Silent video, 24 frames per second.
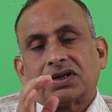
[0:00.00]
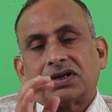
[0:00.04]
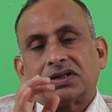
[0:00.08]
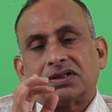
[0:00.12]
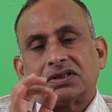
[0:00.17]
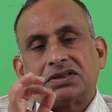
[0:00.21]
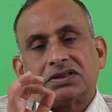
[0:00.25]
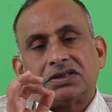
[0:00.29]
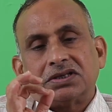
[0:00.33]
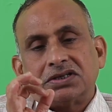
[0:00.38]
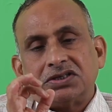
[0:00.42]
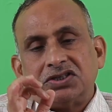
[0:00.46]

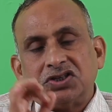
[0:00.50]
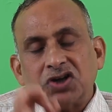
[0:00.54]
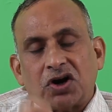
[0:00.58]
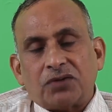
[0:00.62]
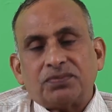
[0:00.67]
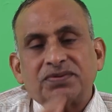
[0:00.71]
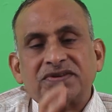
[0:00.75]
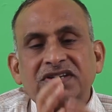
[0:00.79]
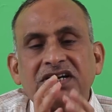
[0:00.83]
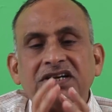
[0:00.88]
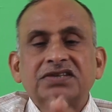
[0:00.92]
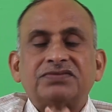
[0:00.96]
the job
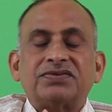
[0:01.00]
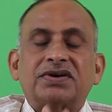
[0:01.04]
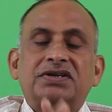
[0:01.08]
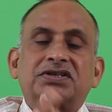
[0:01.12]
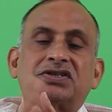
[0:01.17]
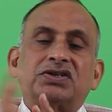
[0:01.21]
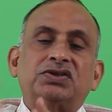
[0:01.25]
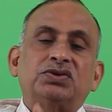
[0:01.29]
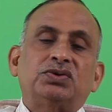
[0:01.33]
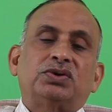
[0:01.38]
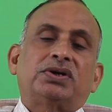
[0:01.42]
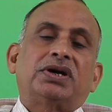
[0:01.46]

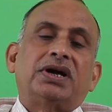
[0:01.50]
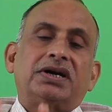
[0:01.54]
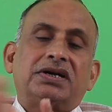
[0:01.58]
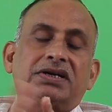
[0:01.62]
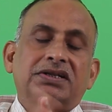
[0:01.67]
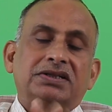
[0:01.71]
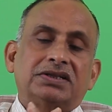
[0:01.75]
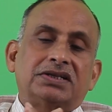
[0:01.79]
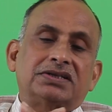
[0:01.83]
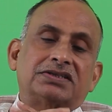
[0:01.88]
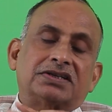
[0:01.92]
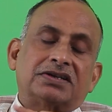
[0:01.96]
satisfaction you get
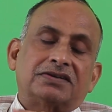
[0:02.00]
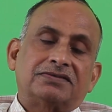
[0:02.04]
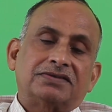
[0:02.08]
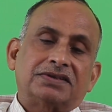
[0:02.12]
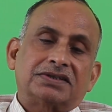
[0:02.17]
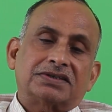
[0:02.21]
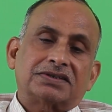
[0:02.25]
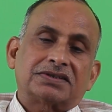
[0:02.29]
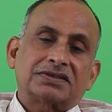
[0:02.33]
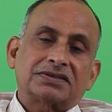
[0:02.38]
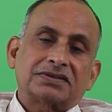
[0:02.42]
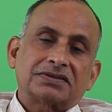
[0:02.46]
in this
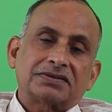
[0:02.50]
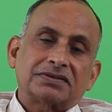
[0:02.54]
service,